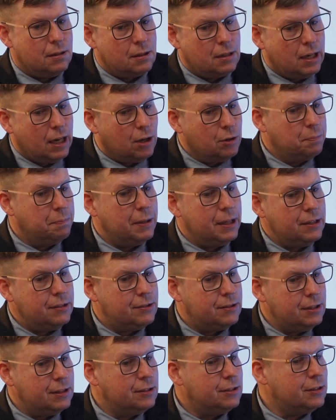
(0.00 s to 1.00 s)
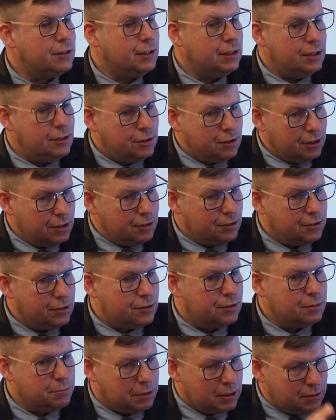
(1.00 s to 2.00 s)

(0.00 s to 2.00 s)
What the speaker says: cloud-based internal system.